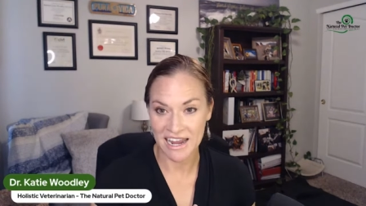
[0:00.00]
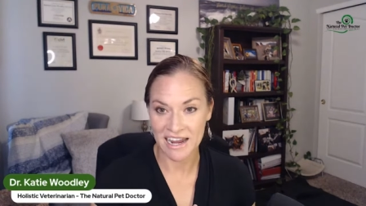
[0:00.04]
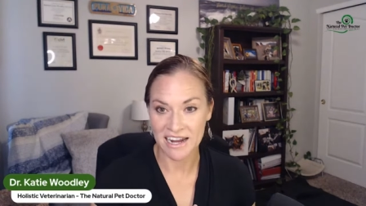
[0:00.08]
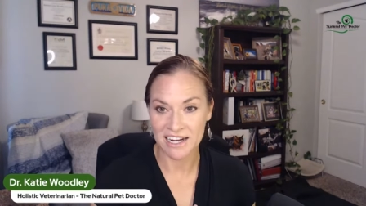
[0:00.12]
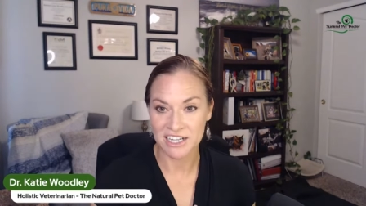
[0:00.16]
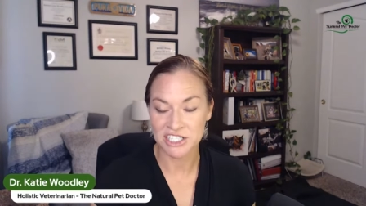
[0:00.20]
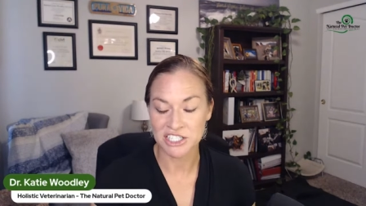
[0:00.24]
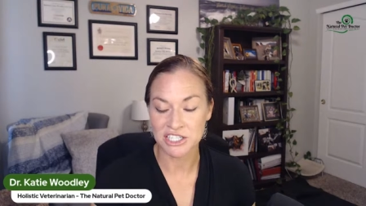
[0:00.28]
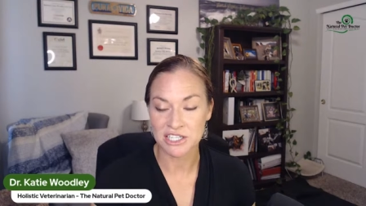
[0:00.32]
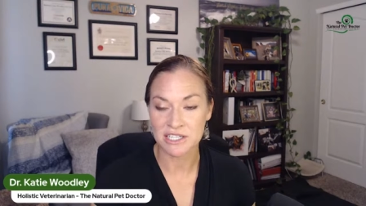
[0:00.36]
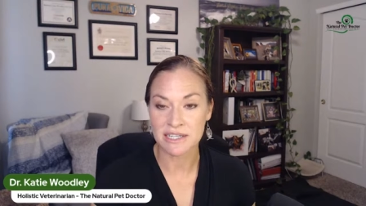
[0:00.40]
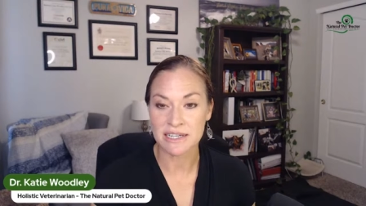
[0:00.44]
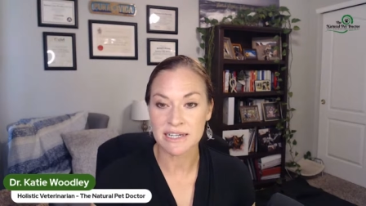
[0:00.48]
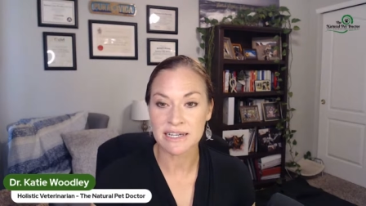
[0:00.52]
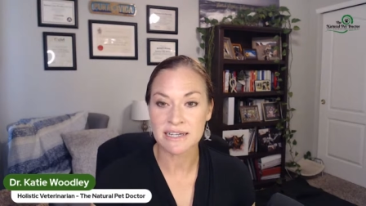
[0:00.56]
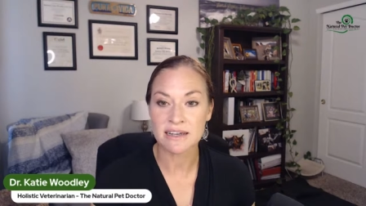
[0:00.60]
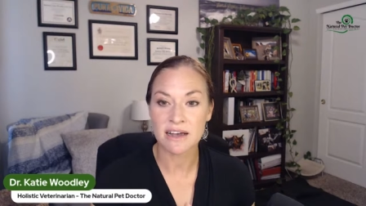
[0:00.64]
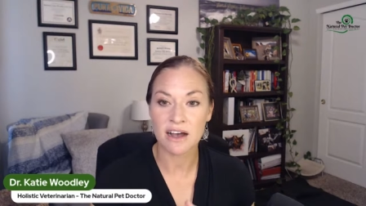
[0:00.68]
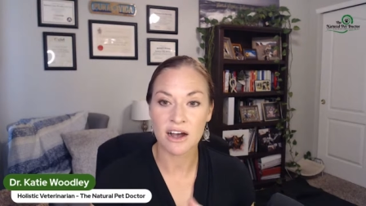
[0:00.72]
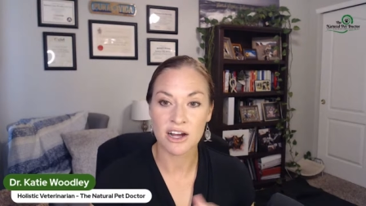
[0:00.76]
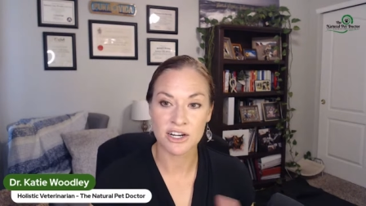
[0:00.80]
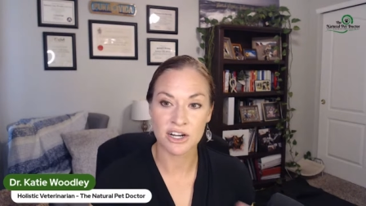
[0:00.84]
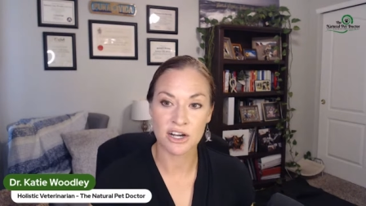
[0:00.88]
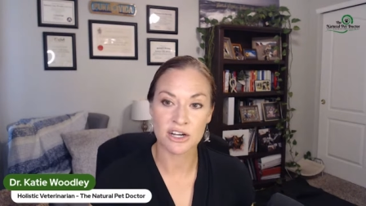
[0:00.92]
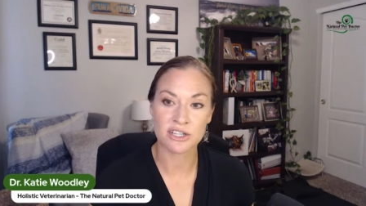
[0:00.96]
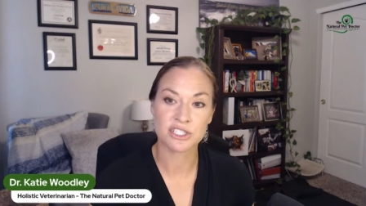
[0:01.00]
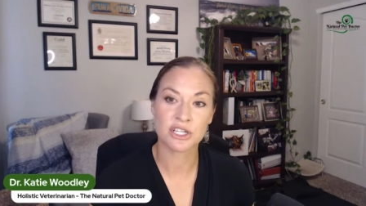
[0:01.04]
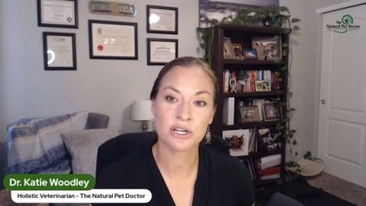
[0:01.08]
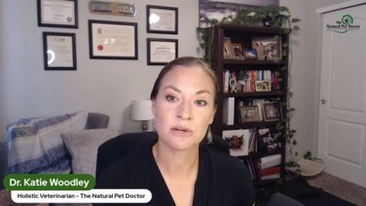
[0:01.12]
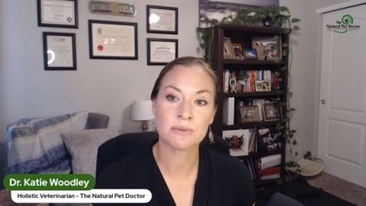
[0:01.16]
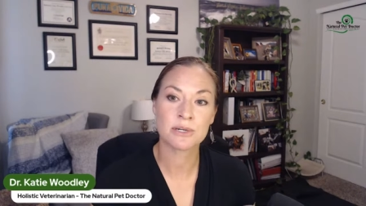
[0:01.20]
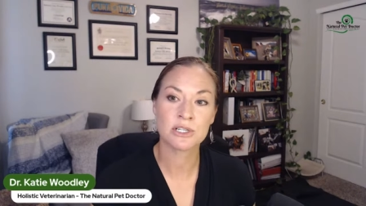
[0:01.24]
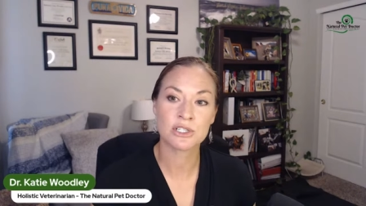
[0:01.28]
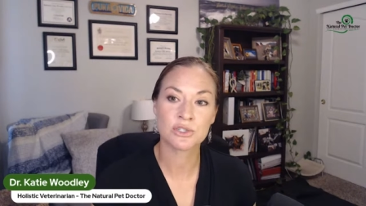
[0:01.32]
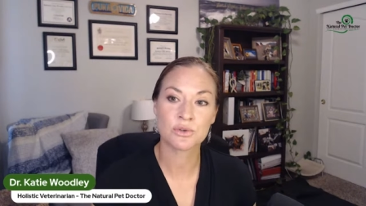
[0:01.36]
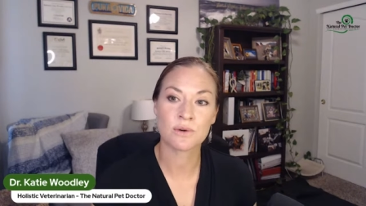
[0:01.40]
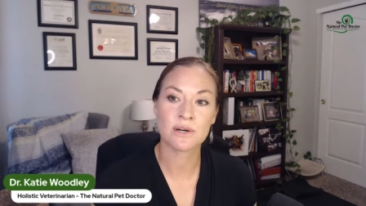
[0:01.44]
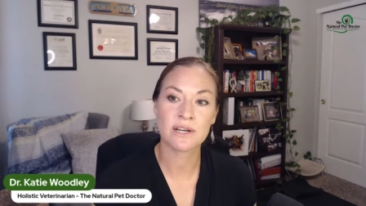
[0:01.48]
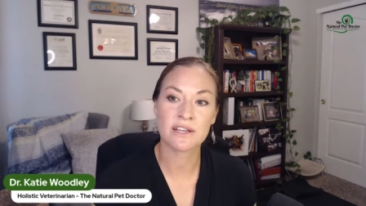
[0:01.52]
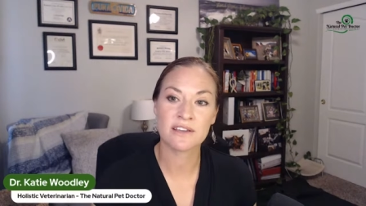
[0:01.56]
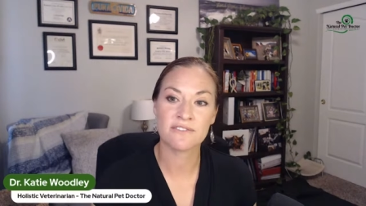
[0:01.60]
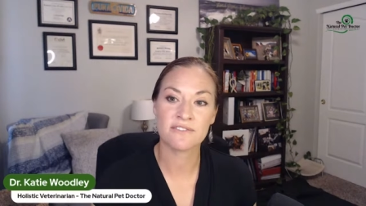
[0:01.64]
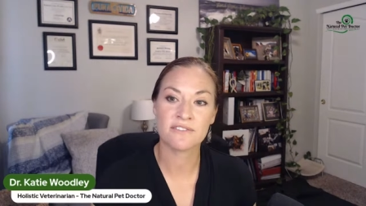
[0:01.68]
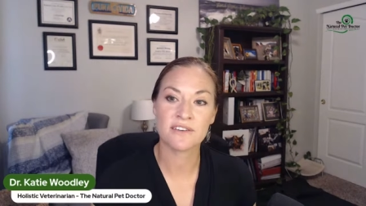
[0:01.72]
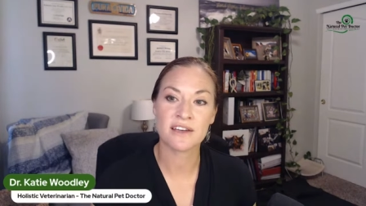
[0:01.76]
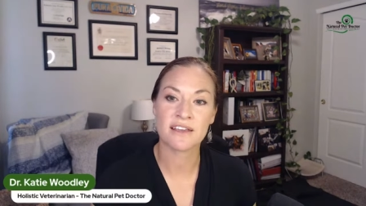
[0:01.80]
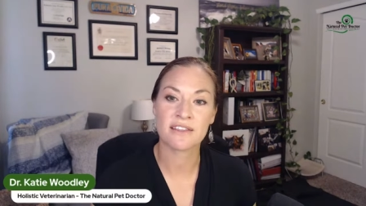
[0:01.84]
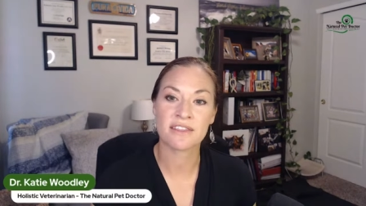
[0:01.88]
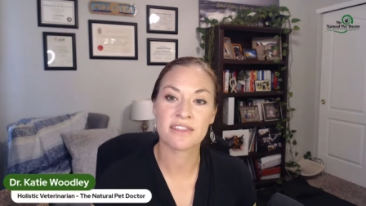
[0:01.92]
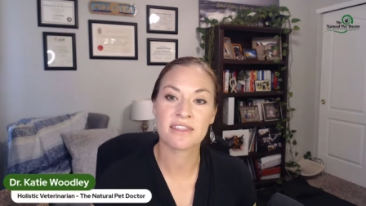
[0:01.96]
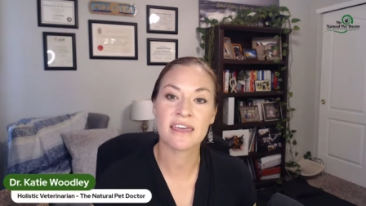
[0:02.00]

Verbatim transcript: actually, on October 25th,